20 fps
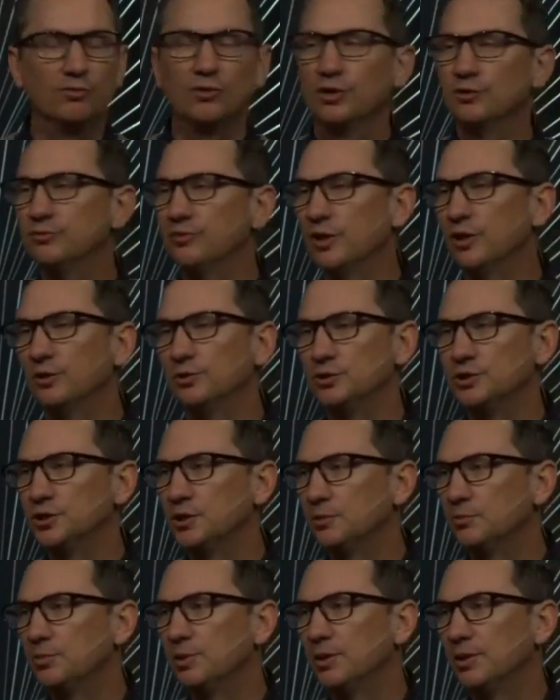our
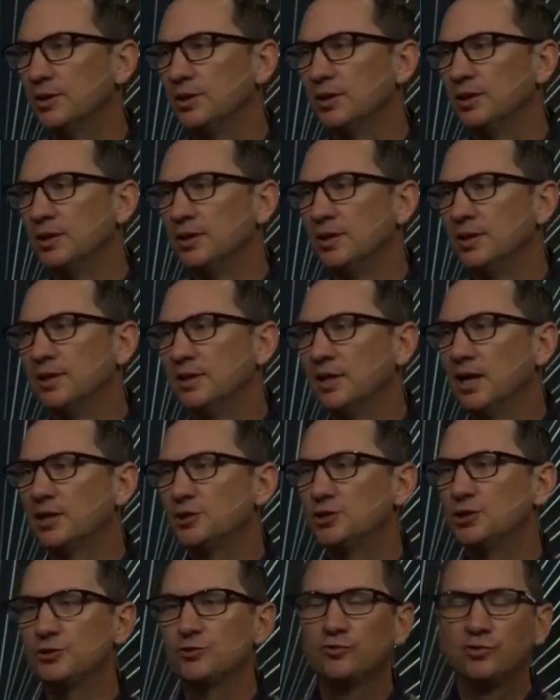fellowship, not
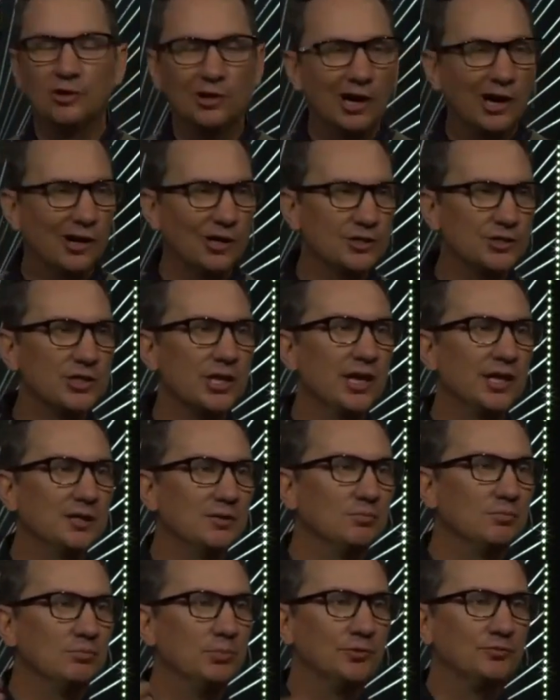just for our sake,
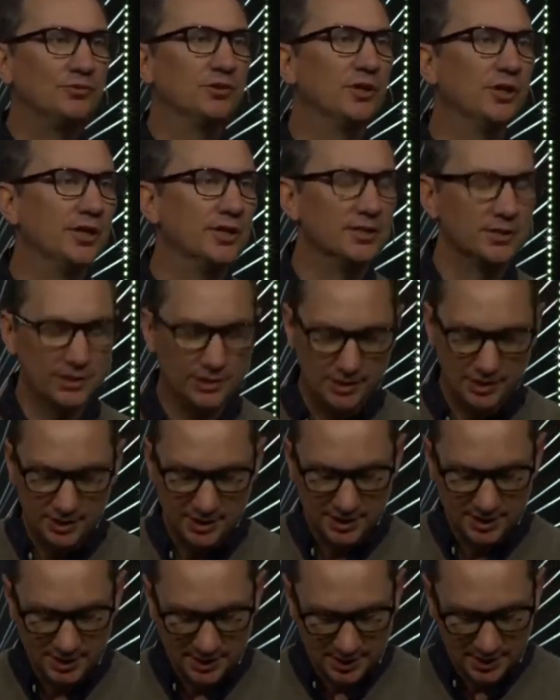but for his.
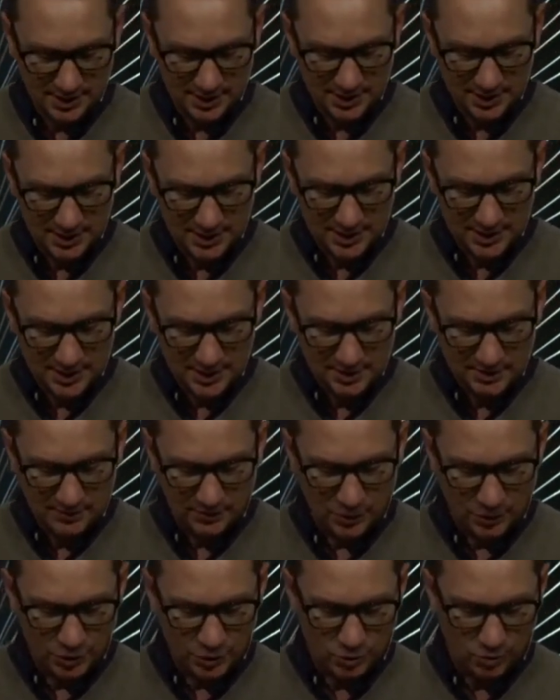
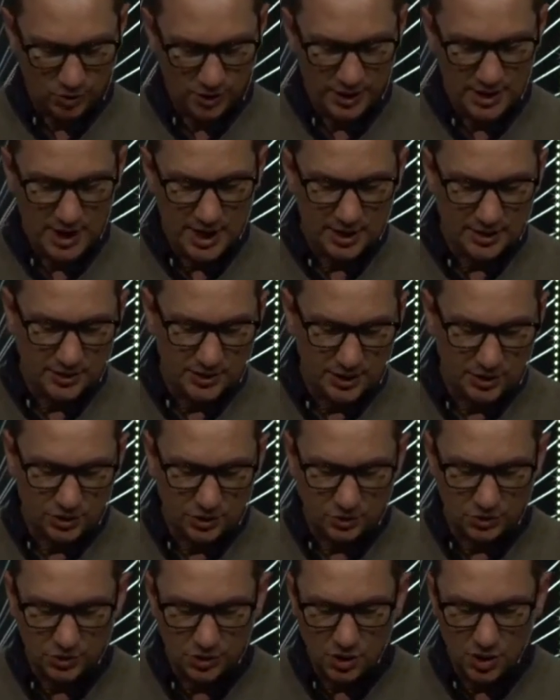Verse 28 says
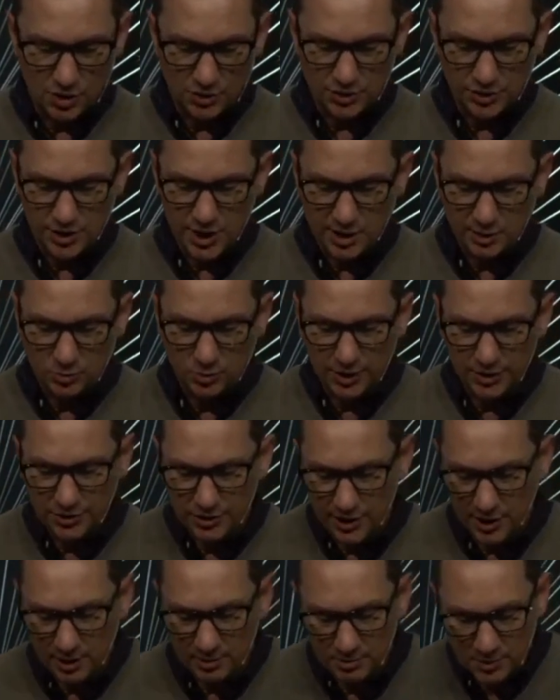So Saul stayed with
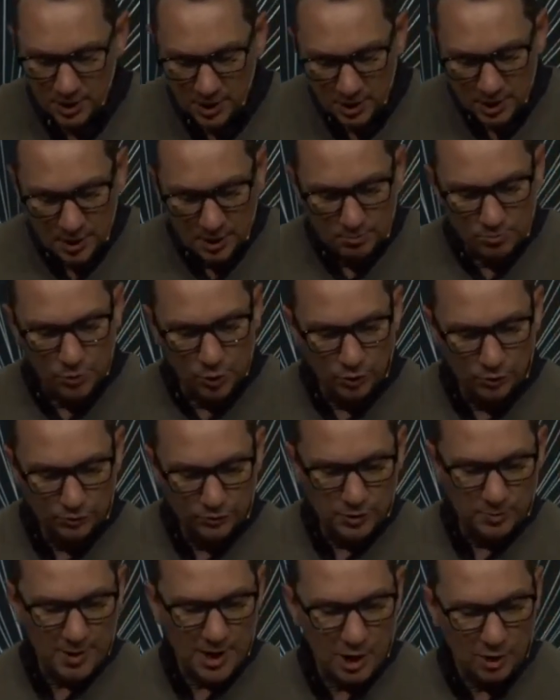them, moved
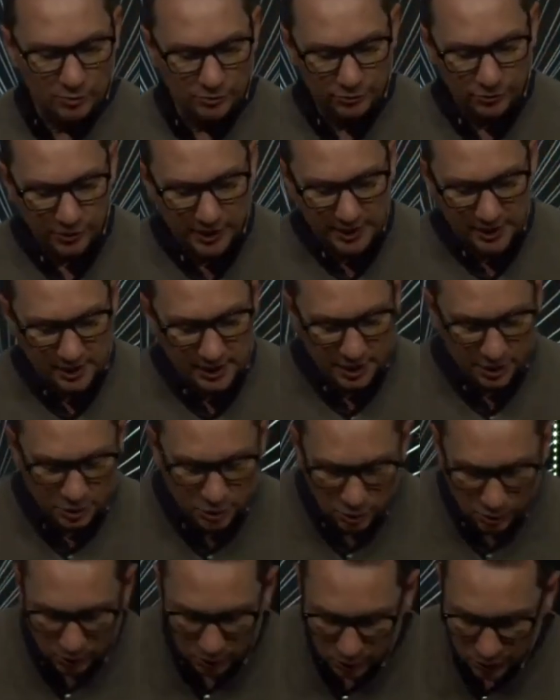about freely in
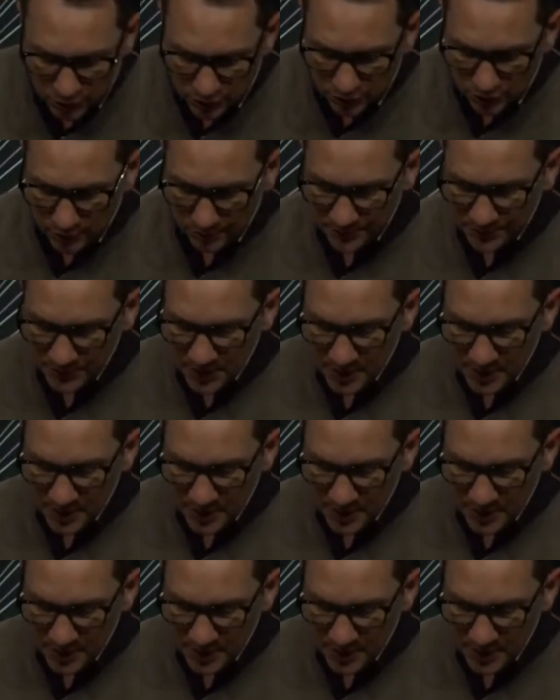Jerusalem.